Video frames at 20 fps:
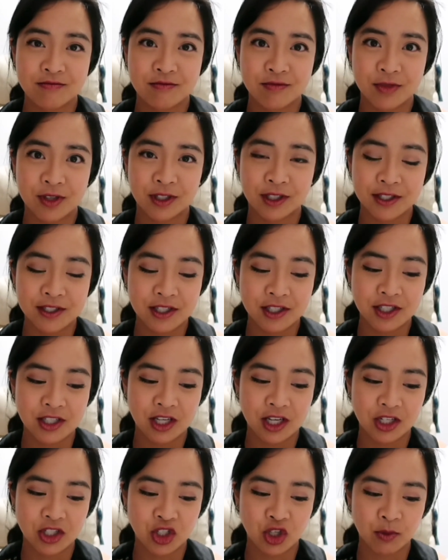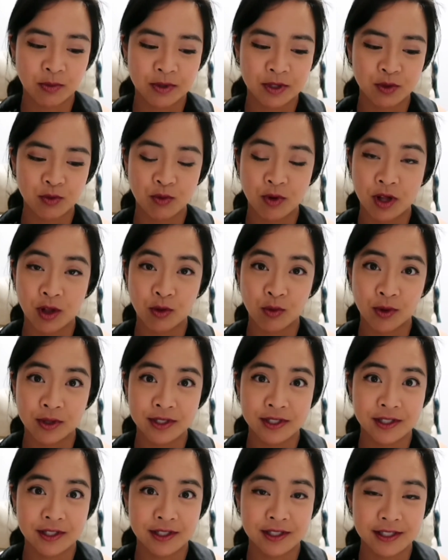It doesn't touch up as well
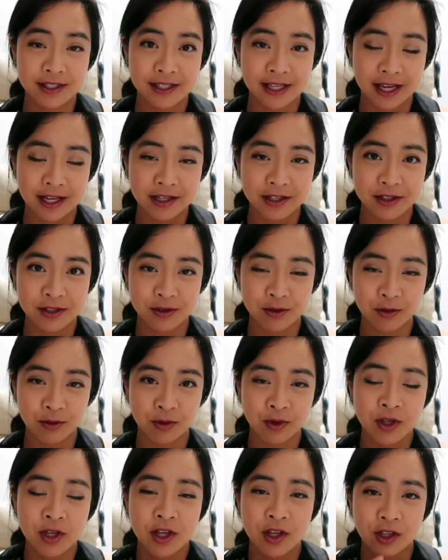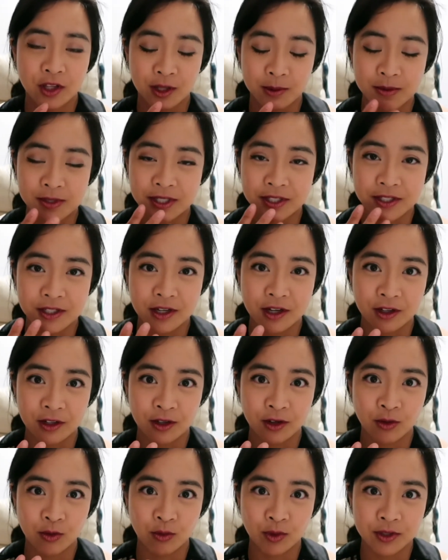once it's set. So LipSense
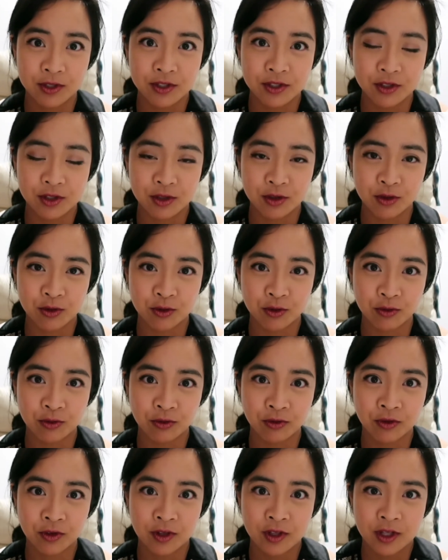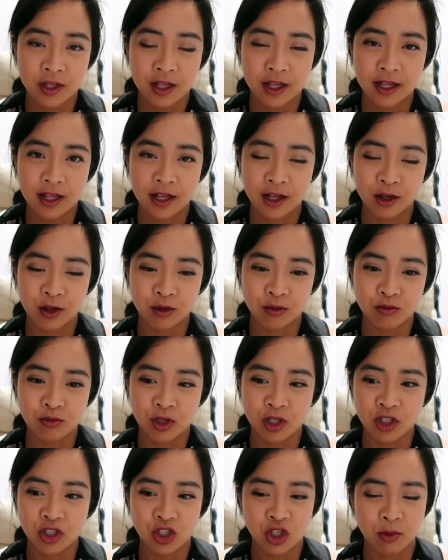color, once you've
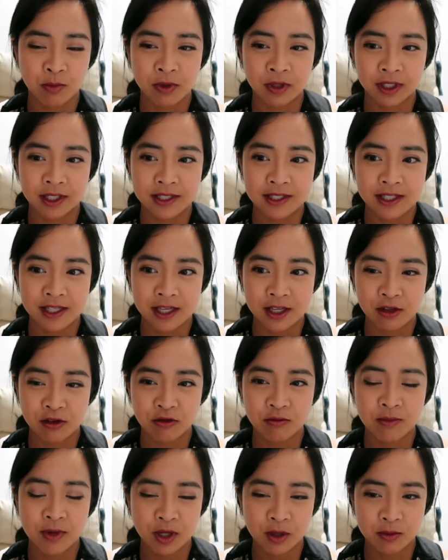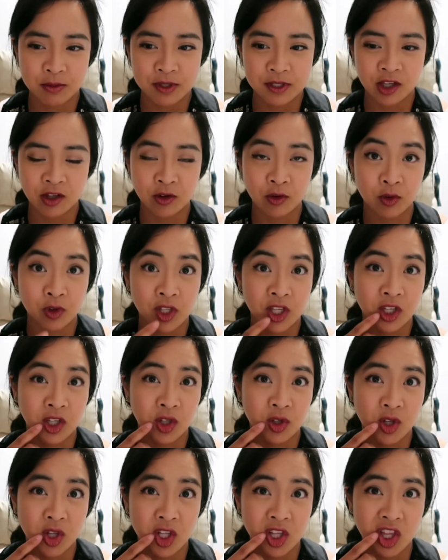touched it up, and let's say you've made a mistake, like
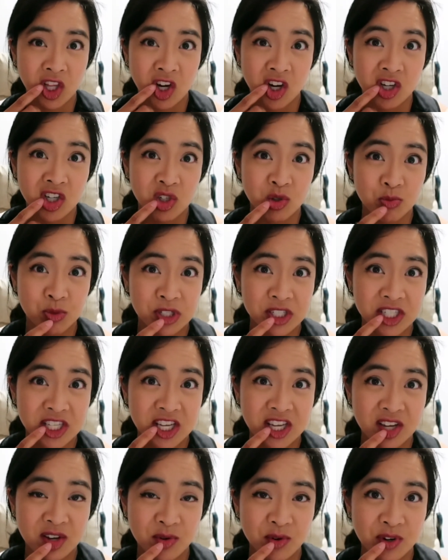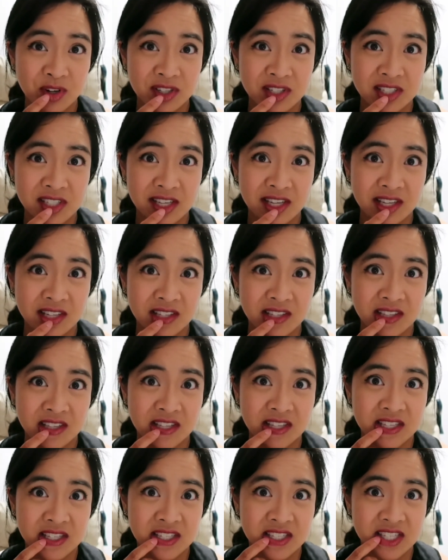a large mistake, or it's like
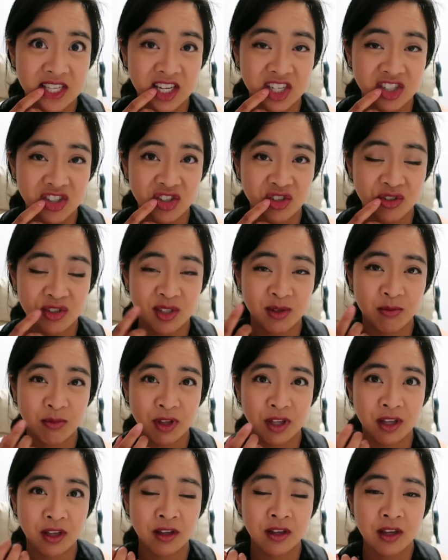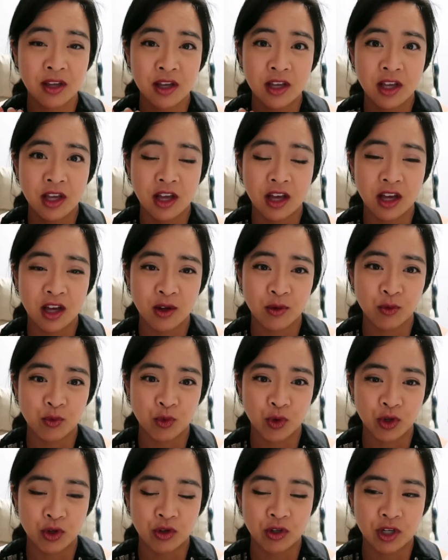this section or something
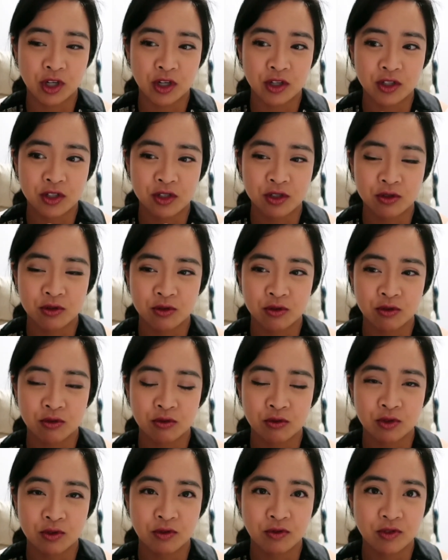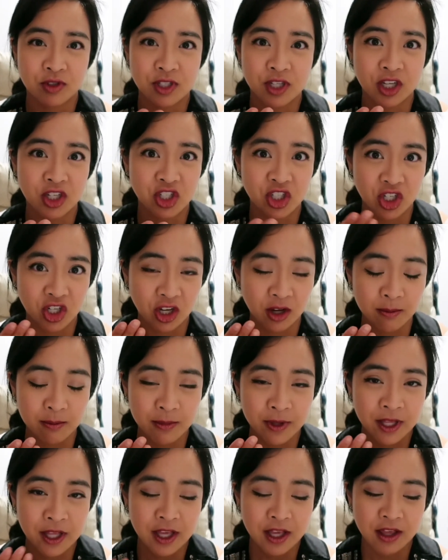where you needed to touch it up,
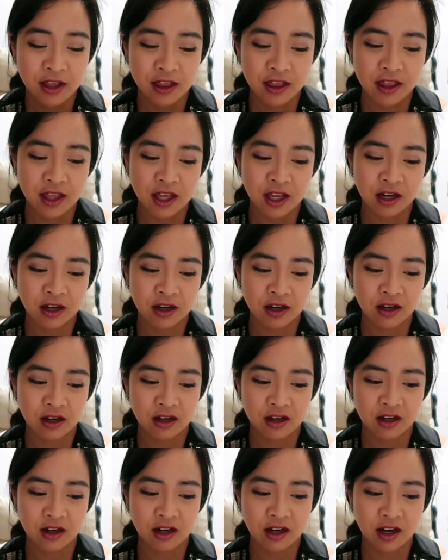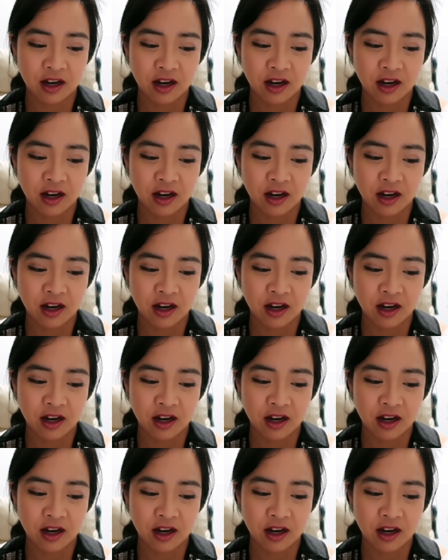then